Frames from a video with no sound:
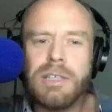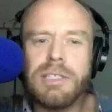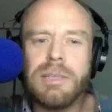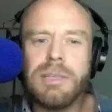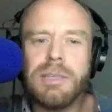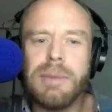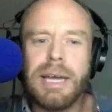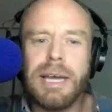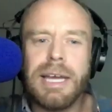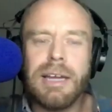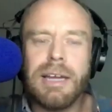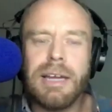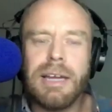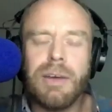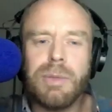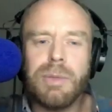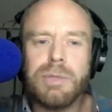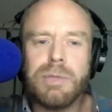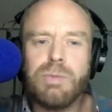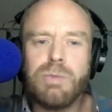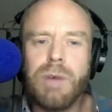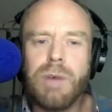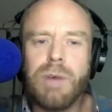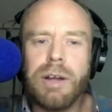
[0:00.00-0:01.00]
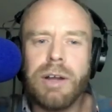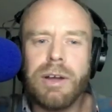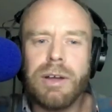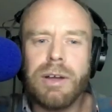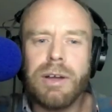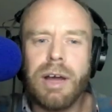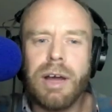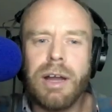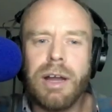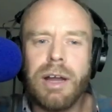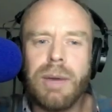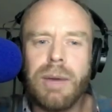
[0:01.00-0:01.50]
me. And I
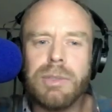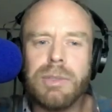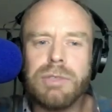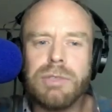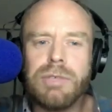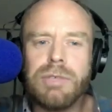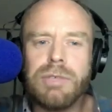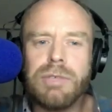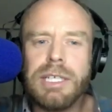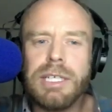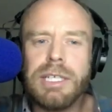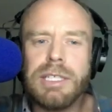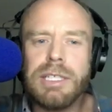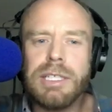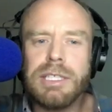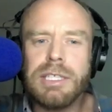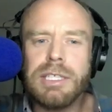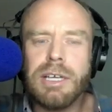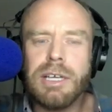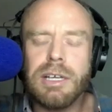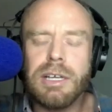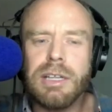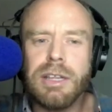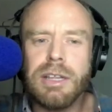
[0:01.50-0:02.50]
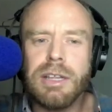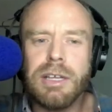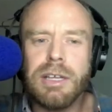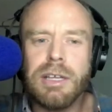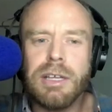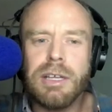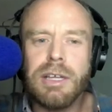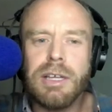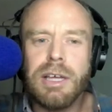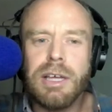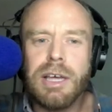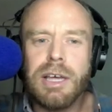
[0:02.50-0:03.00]
was really concerned
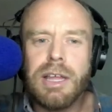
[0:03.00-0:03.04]
that